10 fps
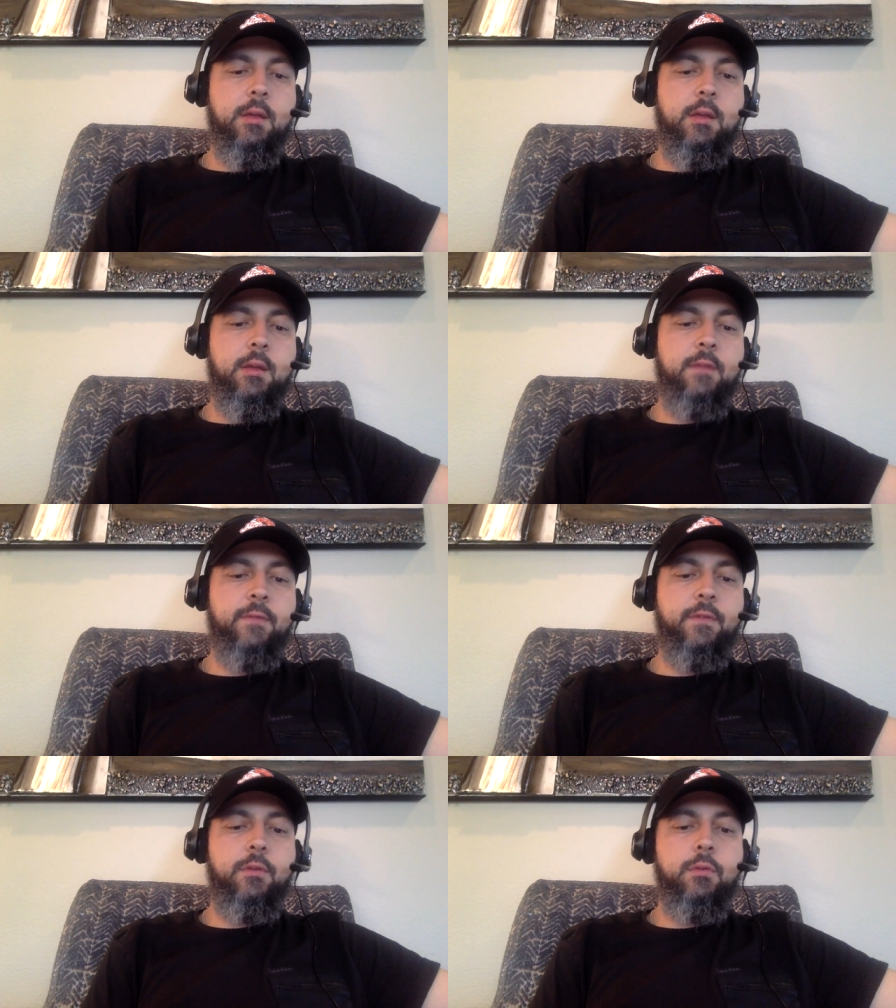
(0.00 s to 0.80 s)

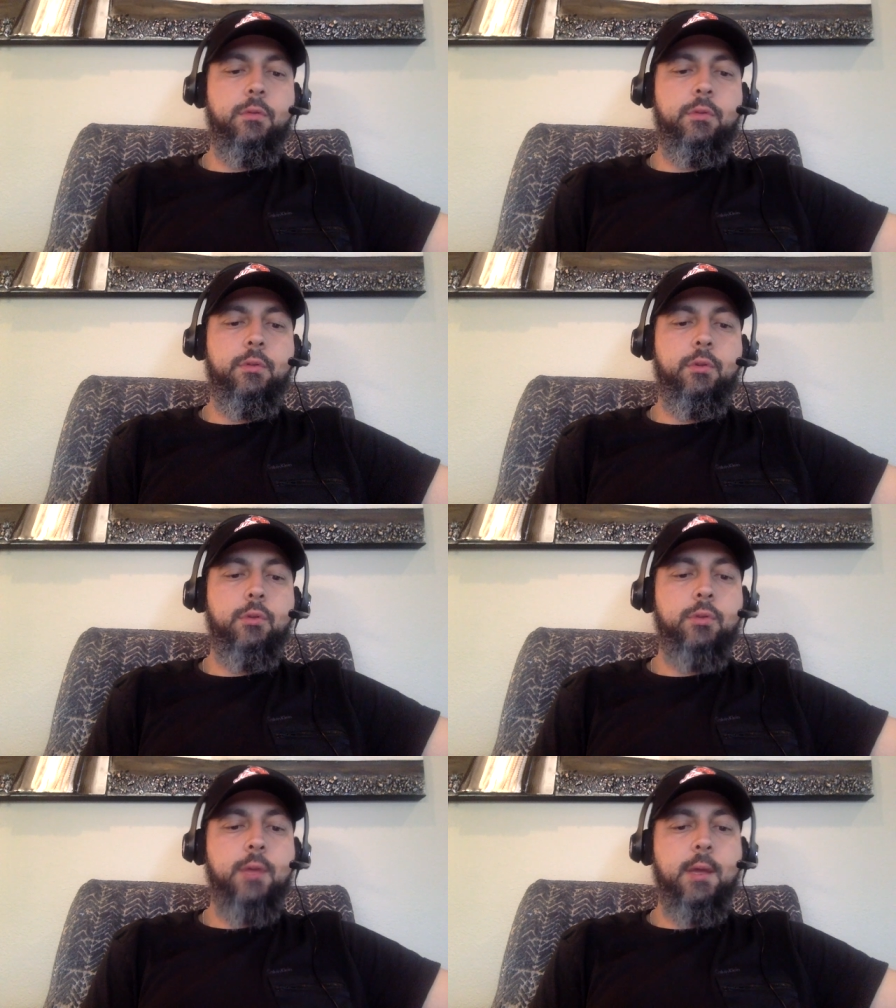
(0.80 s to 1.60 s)
if you
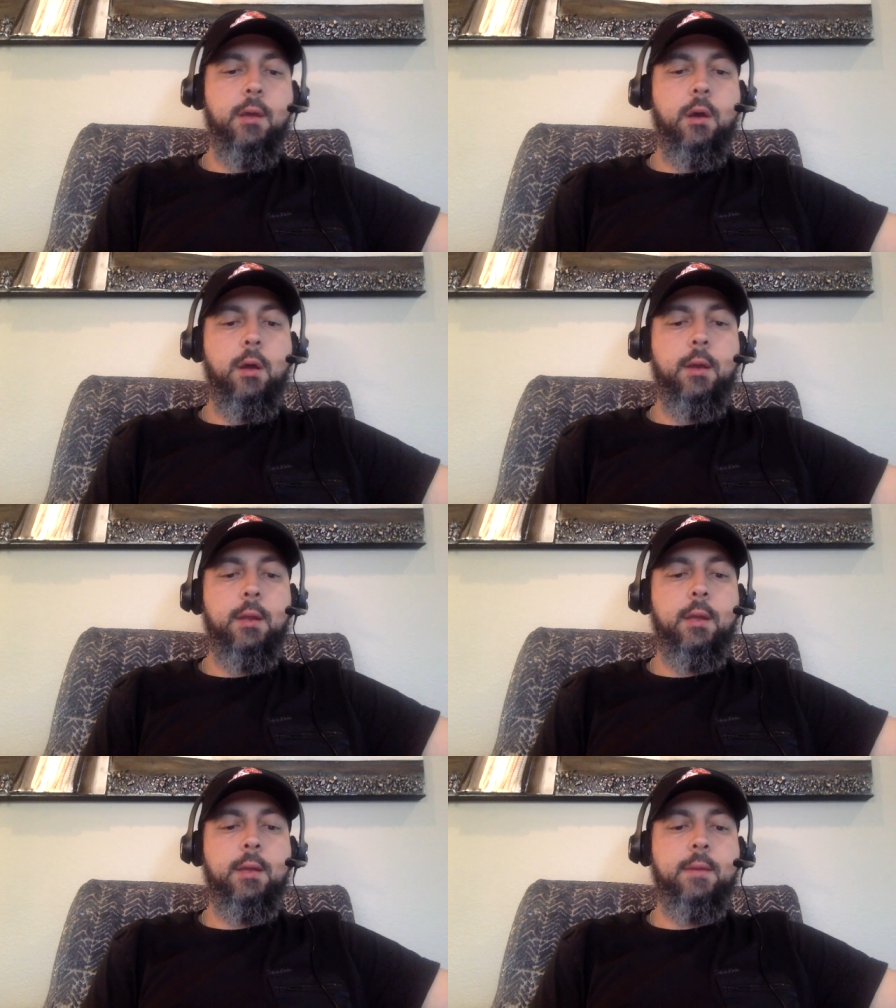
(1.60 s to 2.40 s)
do take on
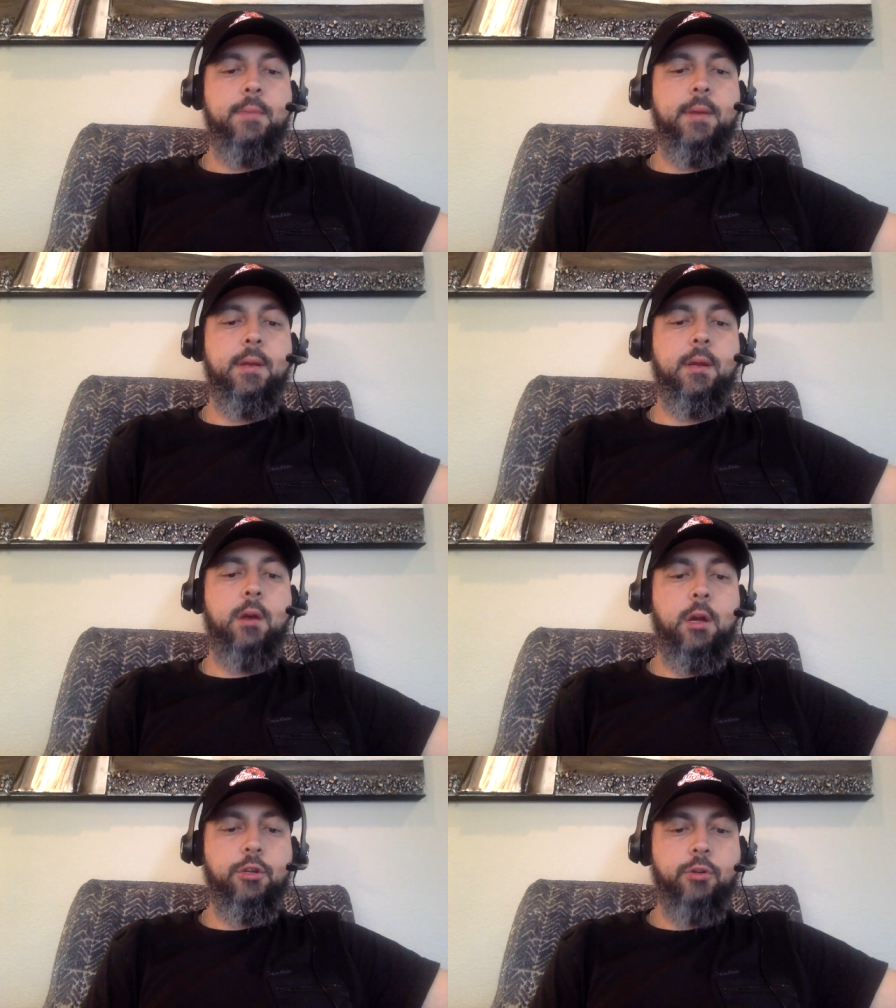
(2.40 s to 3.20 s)
independent
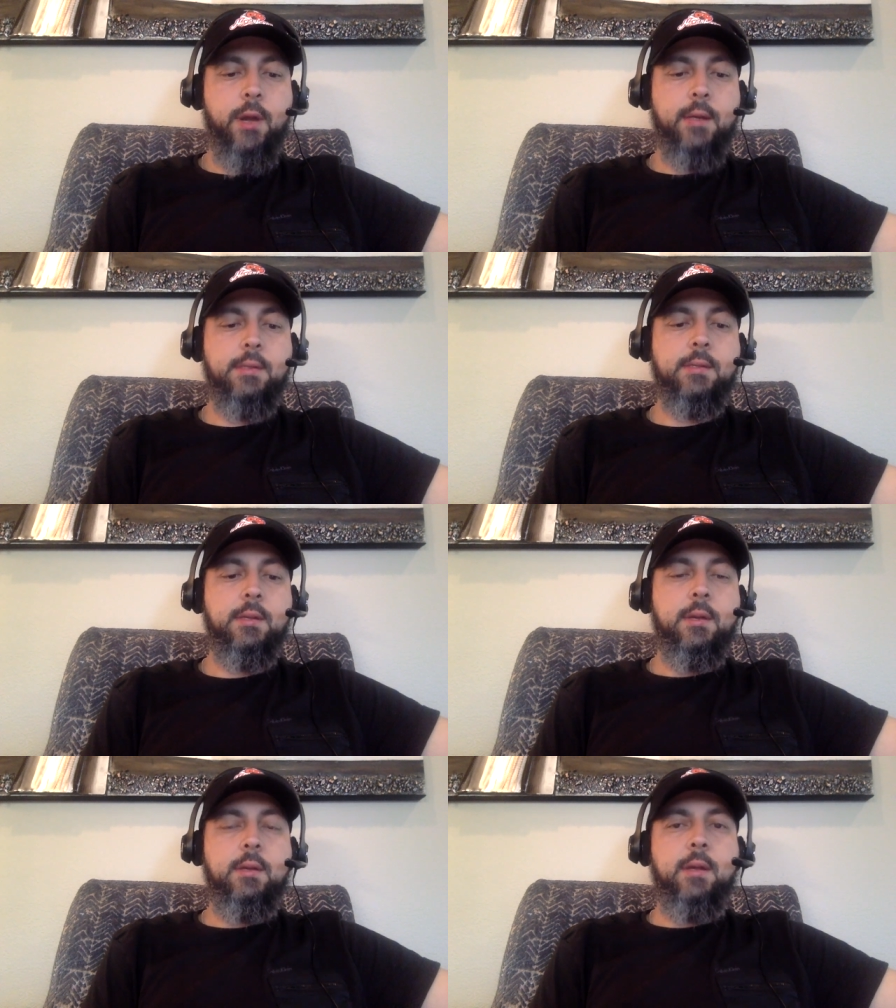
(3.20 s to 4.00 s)
contracts
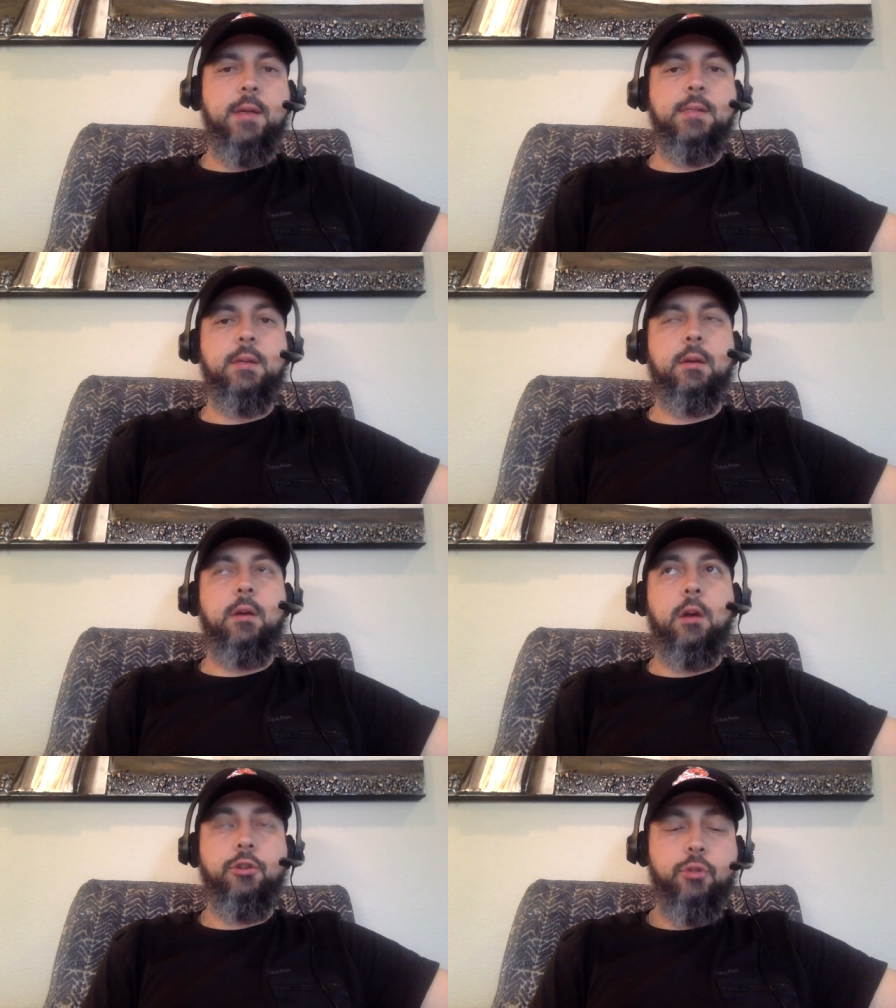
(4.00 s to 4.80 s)
as a
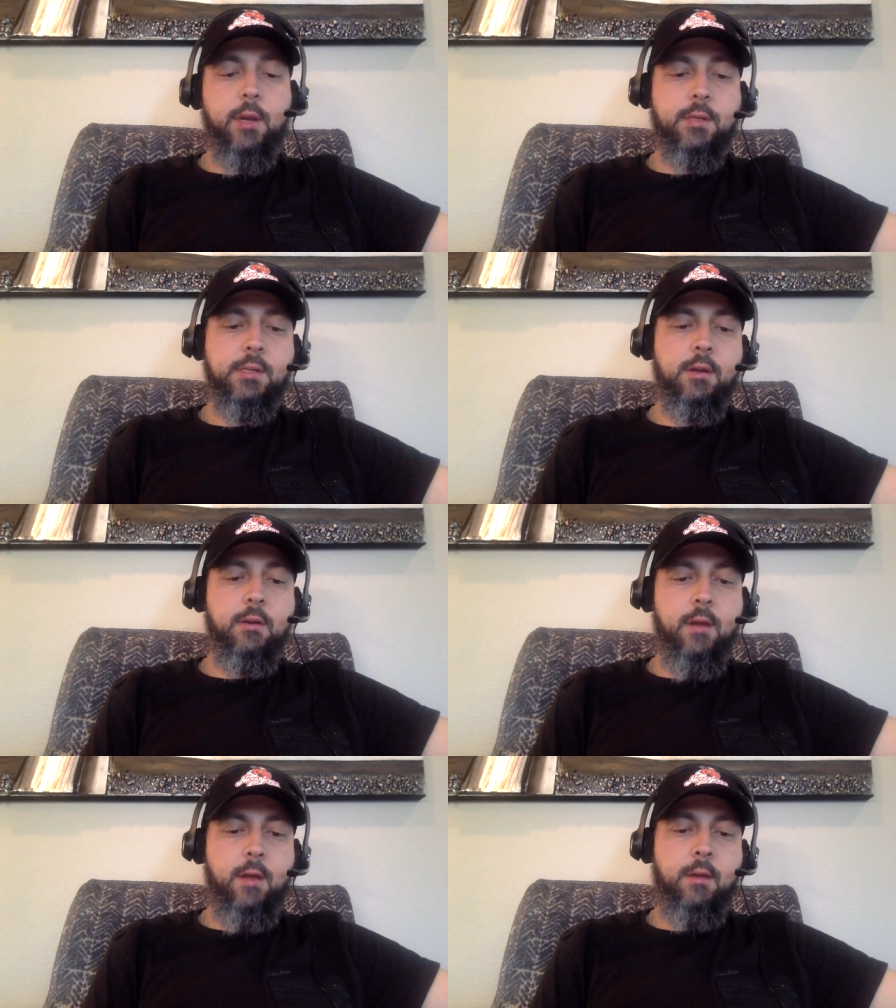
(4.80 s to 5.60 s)
contract C
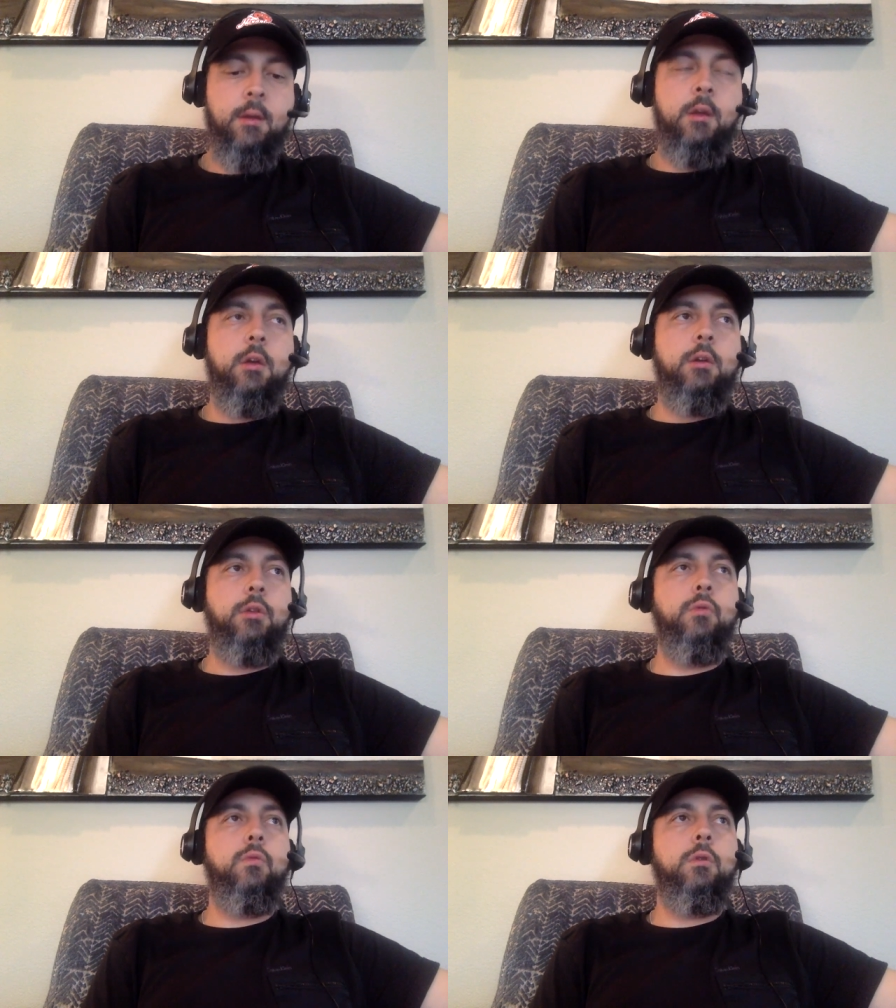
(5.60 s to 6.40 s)
R A,
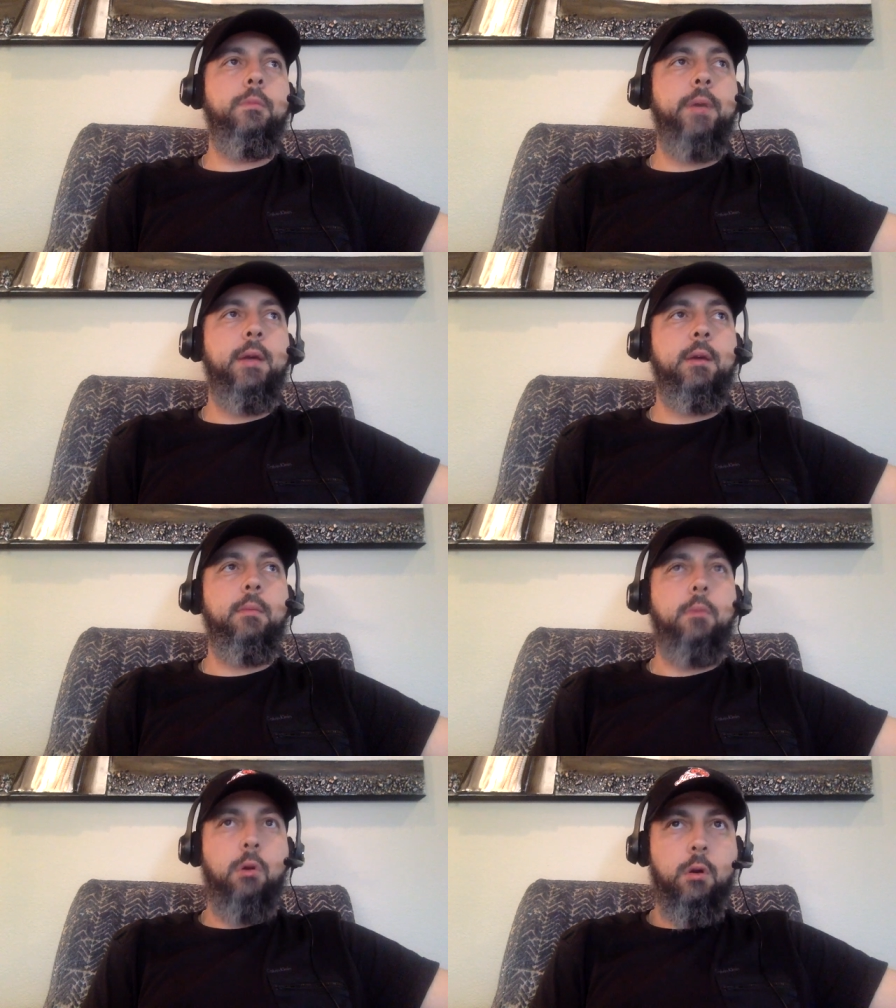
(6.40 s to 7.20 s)
you will make
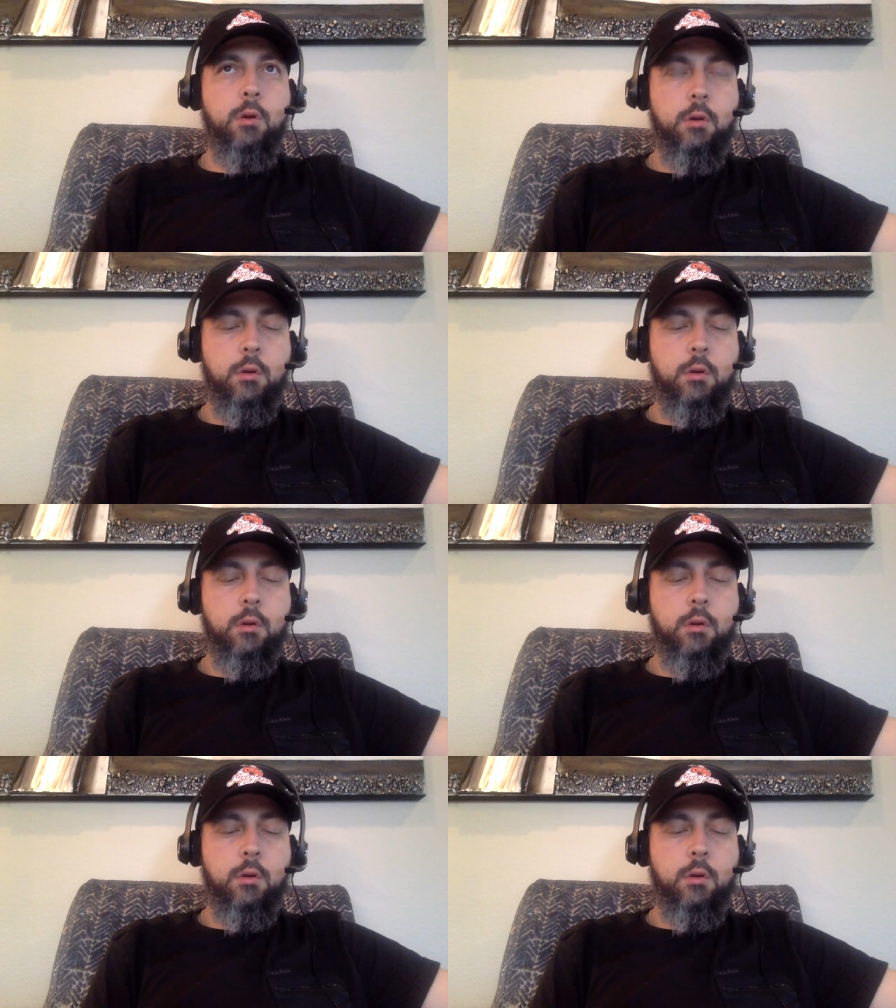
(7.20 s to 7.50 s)
more.